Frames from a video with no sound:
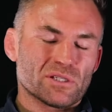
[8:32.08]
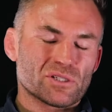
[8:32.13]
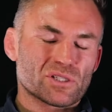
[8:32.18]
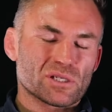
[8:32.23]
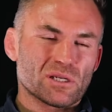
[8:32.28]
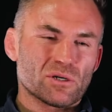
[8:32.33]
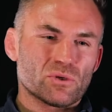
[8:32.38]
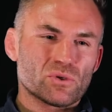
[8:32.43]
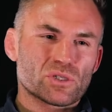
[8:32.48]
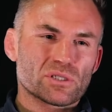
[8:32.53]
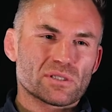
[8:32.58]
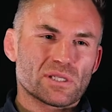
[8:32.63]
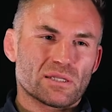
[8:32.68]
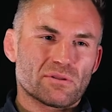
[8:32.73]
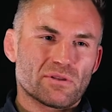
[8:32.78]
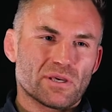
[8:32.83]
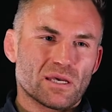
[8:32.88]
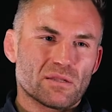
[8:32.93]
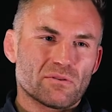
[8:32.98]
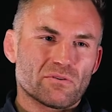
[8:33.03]
disillusioned
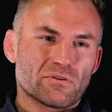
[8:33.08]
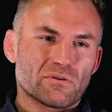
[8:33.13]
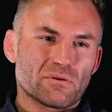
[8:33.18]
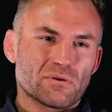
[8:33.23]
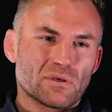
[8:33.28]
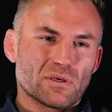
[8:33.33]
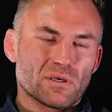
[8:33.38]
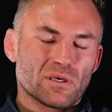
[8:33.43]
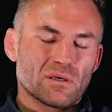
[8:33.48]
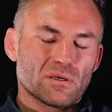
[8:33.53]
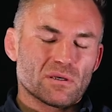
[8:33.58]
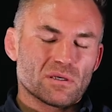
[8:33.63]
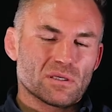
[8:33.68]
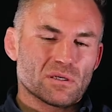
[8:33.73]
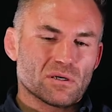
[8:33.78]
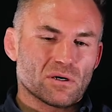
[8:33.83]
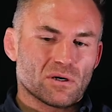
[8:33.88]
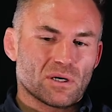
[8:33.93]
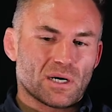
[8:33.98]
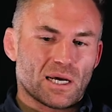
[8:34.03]
at the end, you
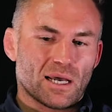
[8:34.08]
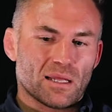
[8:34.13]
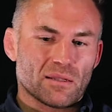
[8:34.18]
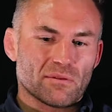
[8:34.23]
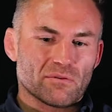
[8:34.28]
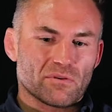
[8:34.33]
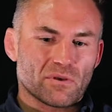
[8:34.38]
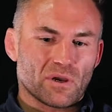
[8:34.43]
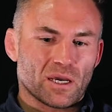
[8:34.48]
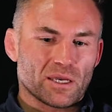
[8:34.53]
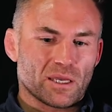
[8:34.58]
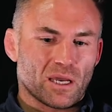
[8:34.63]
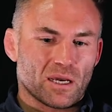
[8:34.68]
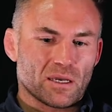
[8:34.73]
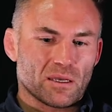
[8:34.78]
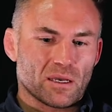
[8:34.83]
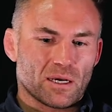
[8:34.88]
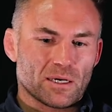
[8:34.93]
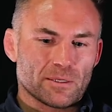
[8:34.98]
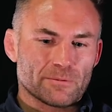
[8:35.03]
know, and
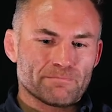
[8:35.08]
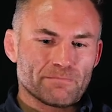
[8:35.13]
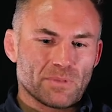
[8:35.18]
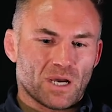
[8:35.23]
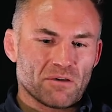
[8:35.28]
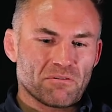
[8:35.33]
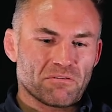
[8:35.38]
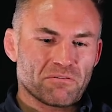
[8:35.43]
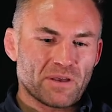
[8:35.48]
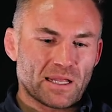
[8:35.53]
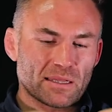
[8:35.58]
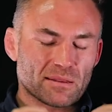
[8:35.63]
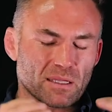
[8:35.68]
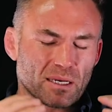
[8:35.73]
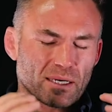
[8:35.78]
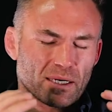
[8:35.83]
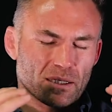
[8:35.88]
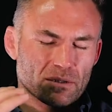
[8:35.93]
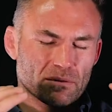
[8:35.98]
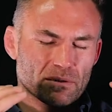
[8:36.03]
I felt
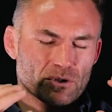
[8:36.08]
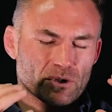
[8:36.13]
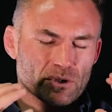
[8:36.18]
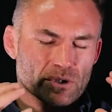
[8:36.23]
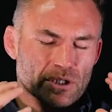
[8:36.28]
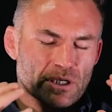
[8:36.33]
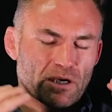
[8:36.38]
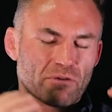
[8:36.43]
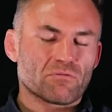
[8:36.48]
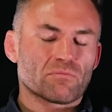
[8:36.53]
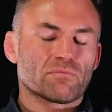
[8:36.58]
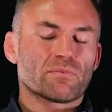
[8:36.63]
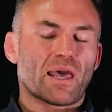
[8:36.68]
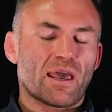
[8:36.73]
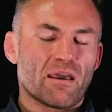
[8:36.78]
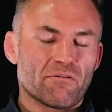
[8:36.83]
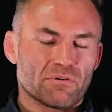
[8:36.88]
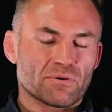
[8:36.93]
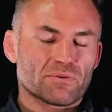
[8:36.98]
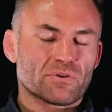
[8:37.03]
like I'd just given
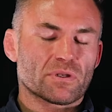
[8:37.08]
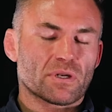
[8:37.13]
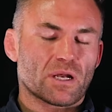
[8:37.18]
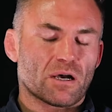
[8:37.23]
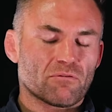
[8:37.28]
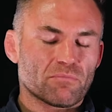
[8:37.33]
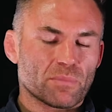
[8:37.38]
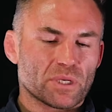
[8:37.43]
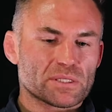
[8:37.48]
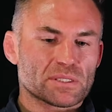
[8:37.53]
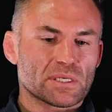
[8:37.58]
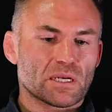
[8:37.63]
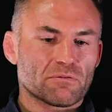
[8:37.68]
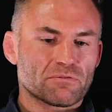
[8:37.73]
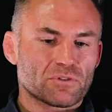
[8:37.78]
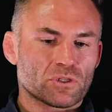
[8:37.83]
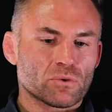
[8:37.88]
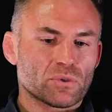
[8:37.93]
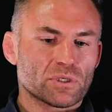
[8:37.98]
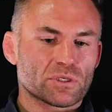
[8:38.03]
everything of
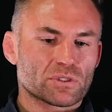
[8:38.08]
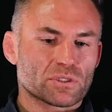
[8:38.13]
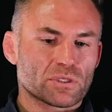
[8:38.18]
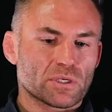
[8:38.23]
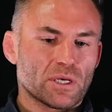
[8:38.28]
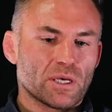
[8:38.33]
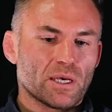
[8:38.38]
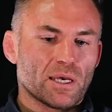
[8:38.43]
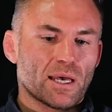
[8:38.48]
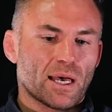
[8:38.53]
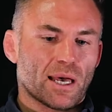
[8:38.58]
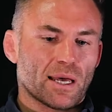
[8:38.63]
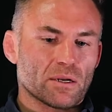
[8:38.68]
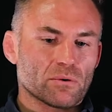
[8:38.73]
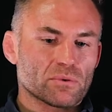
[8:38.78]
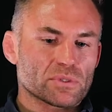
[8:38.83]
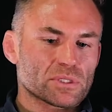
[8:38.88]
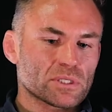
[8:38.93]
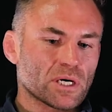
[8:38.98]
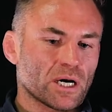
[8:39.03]
myself to it, and it
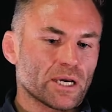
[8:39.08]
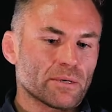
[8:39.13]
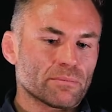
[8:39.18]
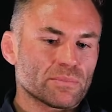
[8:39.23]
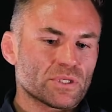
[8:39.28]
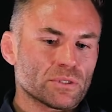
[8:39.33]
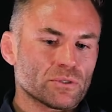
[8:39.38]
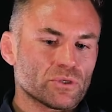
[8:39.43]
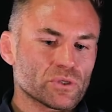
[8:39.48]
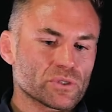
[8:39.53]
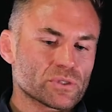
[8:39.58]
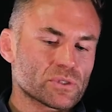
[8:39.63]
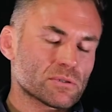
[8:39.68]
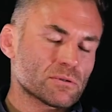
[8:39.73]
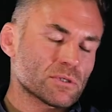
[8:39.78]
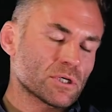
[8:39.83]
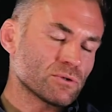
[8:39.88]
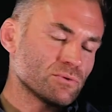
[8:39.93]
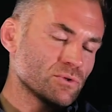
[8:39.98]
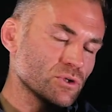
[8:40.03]
was time to just
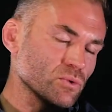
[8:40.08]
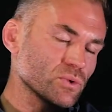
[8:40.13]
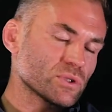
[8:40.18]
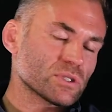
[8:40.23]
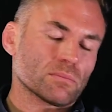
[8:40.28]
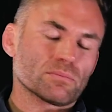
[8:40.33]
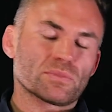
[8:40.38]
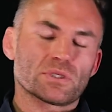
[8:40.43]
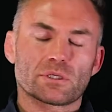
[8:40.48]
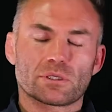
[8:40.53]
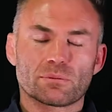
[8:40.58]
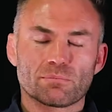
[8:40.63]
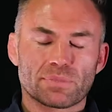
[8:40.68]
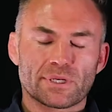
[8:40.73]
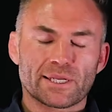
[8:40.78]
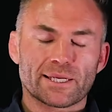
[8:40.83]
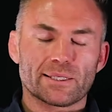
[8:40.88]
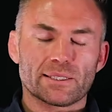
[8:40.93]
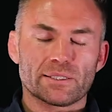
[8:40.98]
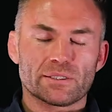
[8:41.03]
do something
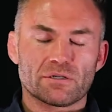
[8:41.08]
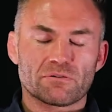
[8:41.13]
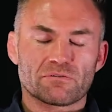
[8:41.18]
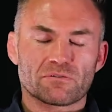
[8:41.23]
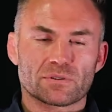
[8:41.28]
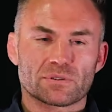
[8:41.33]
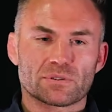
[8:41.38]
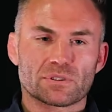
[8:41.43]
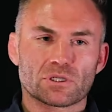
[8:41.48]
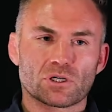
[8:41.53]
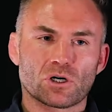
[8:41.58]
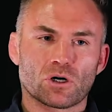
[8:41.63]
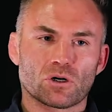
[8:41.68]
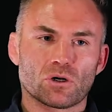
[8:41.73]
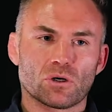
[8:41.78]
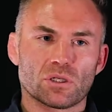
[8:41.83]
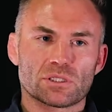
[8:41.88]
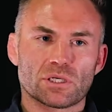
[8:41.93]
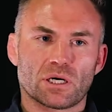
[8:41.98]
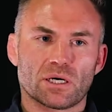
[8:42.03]
completely different and cut
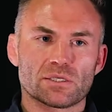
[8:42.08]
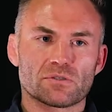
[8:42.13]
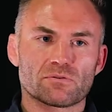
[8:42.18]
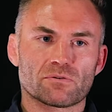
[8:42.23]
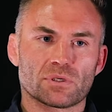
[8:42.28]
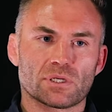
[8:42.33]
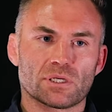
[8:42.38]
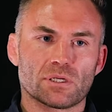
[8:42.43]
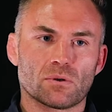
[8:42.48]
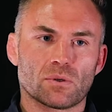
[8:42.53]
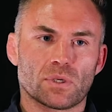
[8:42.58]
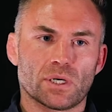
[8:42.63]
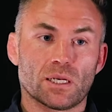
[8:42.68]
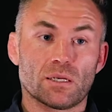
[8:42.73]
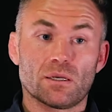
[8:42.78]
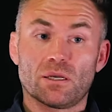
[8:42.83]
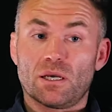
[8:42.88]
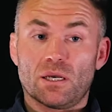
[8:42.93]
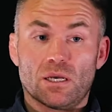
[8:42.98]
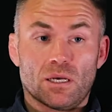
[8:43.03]
all ties for a little while.
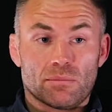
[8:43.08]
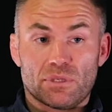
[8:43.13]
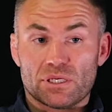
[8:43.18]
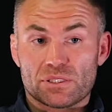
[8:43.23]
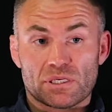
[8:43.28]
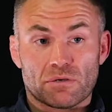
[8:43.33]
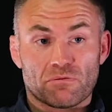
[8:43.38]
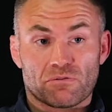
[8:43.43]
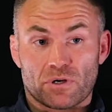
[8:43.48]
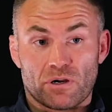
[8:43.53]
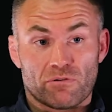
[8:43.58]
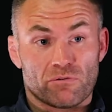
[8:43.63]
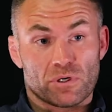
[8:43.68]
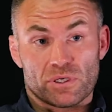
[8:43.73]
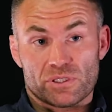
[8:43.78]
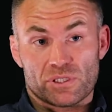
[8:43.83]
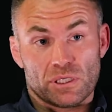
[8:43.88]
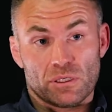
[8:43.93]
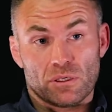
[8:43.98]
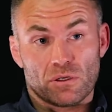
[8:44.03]
I'm not saying forever, I
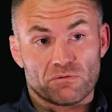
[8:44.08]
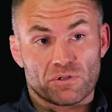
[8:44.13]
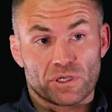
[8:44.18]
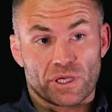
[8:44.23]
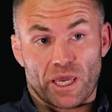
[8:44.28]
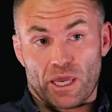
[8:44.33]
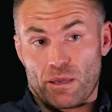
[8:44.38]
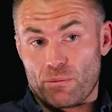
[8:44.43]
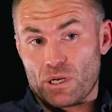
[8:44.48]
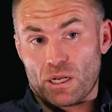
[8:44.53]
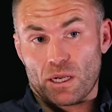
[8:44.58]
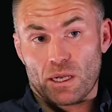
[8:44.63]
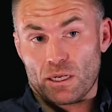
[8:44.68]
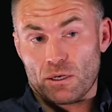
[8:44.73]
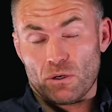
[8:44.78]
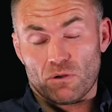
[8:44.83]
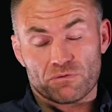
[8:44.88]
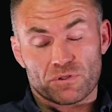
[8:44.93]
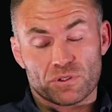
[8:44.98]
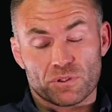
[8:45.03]
still love the game and I'd
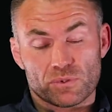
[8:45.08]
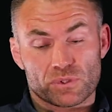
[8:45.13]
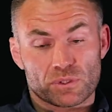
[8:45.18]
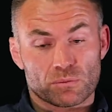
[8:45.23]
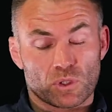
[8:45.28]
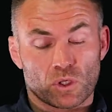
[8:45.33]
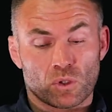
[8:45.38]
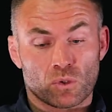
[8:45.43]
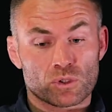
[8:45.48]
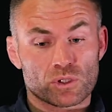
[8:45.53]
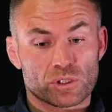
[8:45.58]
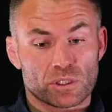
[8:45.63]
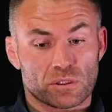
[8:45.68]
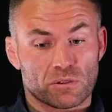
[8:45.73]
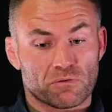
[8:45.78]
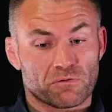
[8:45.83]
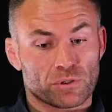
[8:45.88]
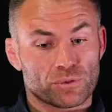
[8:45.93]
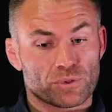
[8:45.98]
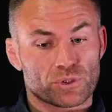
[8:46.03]
love to do some coaching in
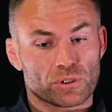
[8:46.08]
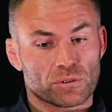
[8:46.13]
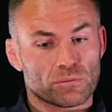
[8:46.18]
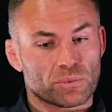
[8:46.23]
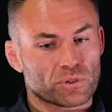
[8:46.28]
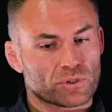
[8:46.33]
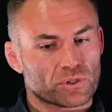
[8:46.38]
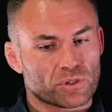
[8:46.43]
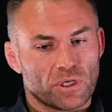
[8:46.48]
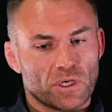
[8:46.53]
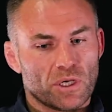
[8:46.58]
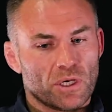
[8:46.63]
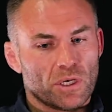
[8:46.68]
the future, but,